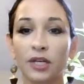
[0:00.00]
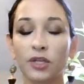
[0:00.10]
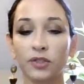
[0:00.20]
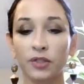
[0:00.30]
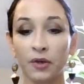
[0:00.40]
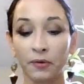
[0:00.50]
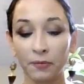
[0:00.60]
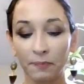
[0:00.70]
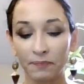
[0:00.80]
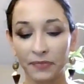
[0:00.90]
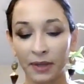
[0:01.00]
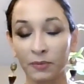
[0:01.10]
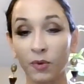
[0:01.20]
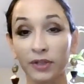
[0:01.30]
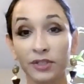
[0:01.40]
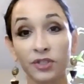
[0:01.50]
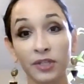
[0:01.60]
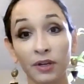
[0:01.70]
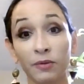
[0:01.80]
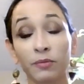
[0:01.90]
So I'm going to
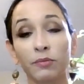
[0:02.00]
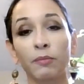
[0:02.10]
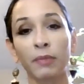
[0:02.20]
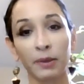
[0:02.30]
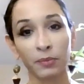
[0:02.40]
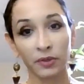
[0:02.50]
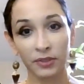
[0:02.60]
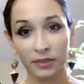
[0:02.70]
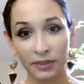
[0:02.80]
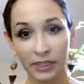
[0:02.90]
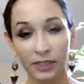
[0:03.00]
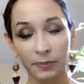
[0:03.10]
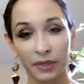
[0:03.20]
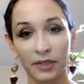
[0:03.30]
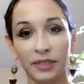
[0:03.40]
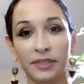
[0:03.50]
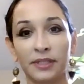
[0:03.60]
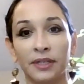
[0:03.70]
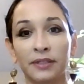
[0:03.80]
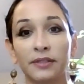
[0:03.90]
share my personal
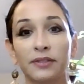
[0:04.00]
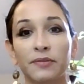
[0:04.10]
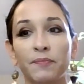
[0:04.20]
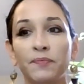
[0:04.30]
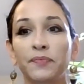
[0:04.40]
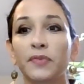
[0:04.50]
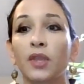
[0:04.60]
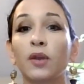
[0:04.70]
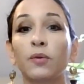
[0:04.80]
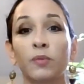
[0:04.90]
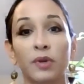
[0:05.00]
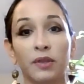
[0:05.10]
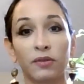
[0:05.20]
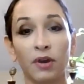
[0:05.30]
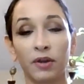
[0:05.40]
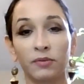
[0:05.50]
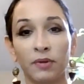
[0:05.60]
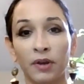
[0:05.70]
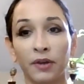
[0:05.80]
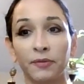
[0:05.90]
experiences with God
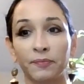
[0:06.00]
Ra.